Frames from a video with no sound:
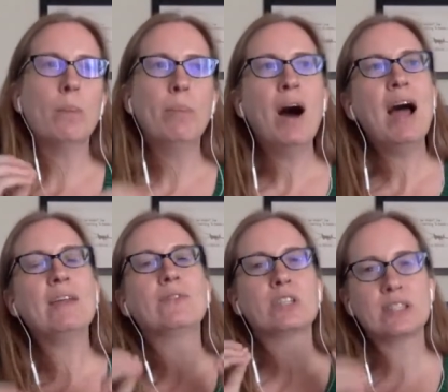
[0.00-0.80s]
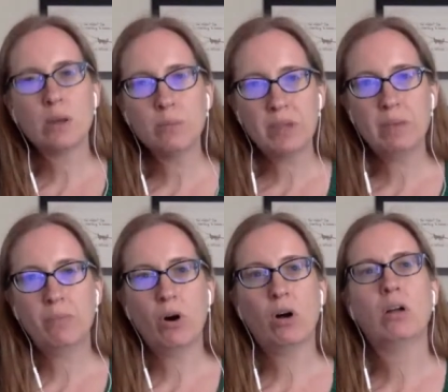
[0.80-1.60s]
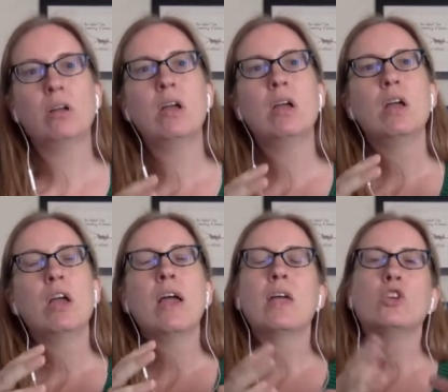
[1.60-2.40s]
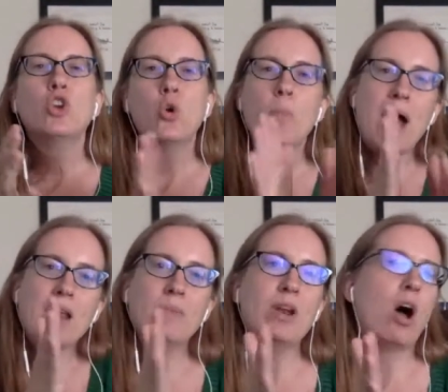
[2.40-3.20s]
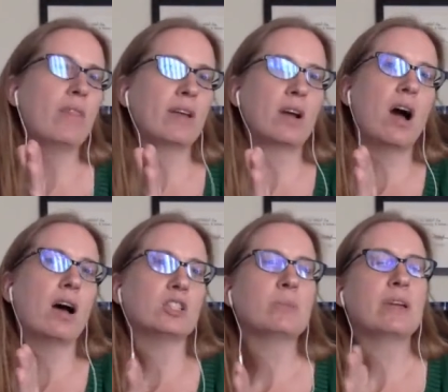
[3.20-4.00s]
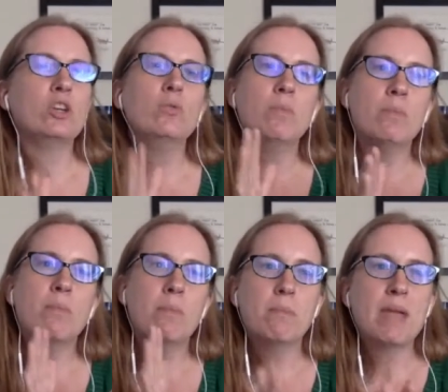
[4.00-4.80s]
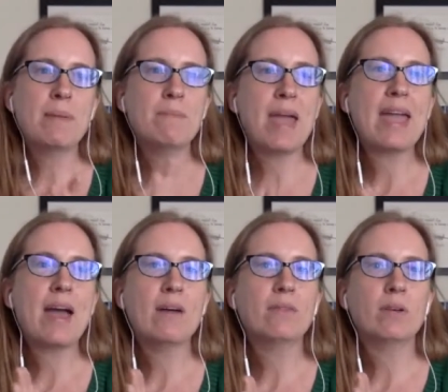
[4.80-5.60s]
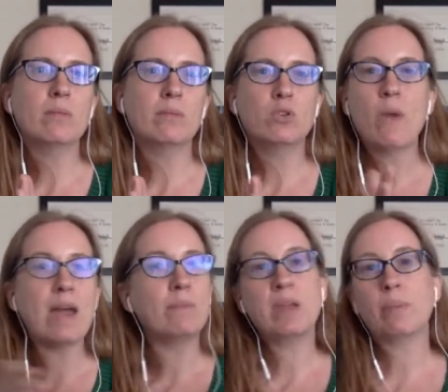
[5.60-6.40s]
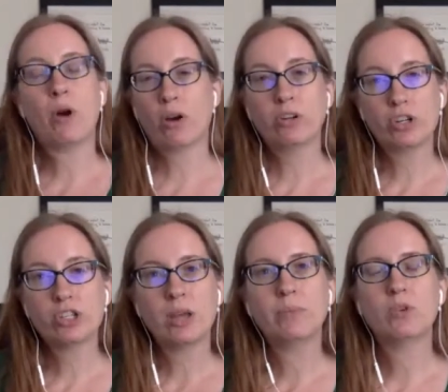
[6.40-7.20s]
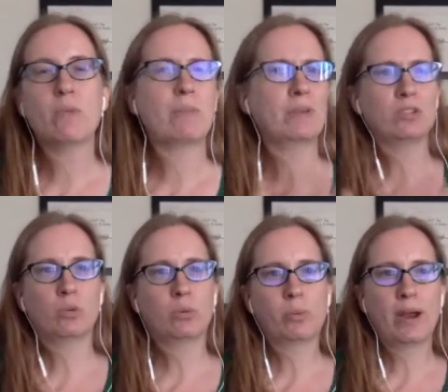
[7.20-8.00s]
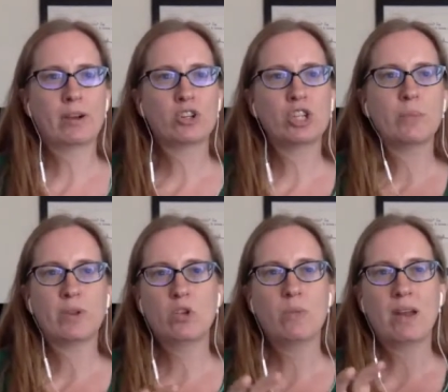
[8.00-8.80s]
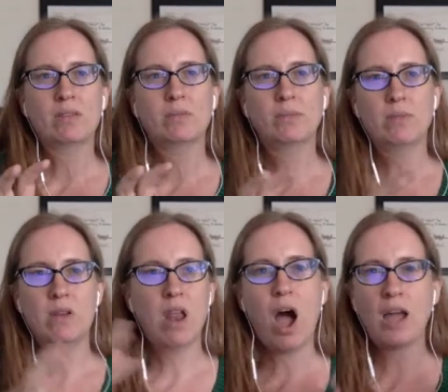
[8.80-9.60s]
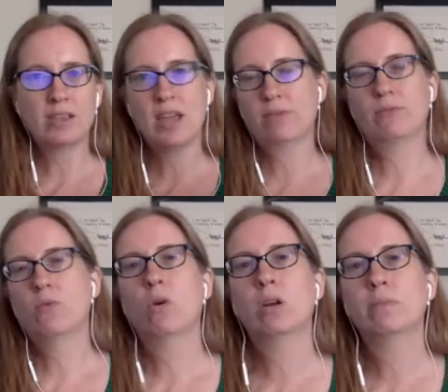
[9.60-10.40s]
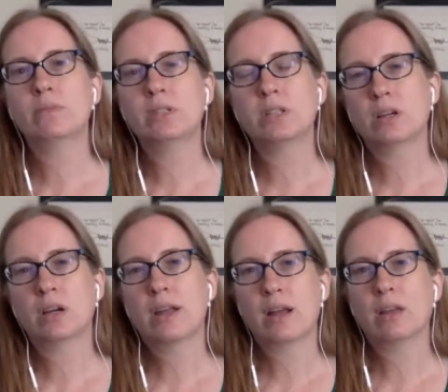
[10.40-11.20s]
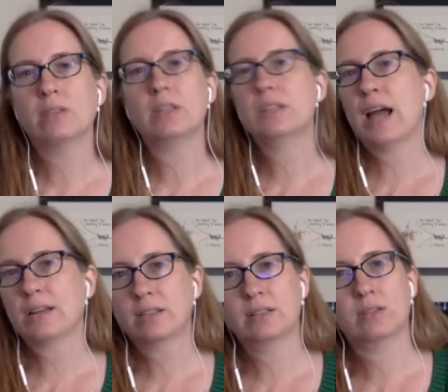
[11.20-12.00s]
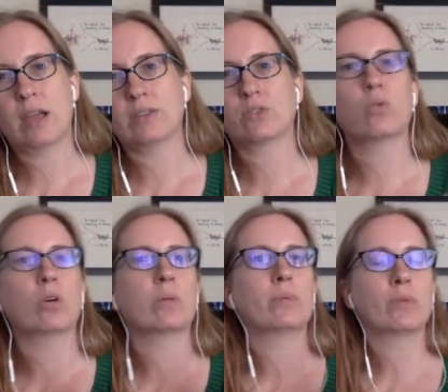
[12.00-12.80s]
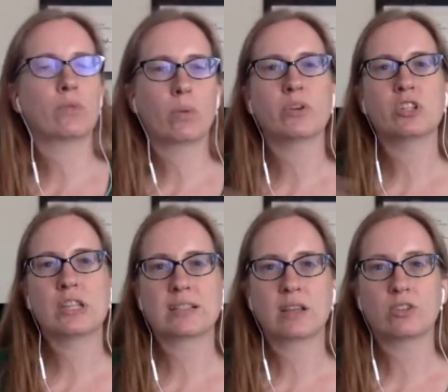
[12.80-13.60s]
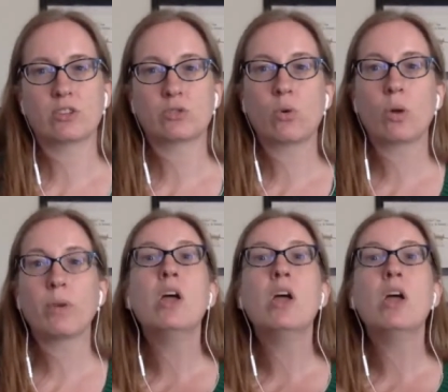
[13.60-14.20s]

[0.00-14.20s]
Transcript: But for some people who might have been on the cusp, like you might be a partnership, you might be a sole proprietorship, and you might have not yet formed an LLC taxes as S Corp or a corporation taxes as S Corp.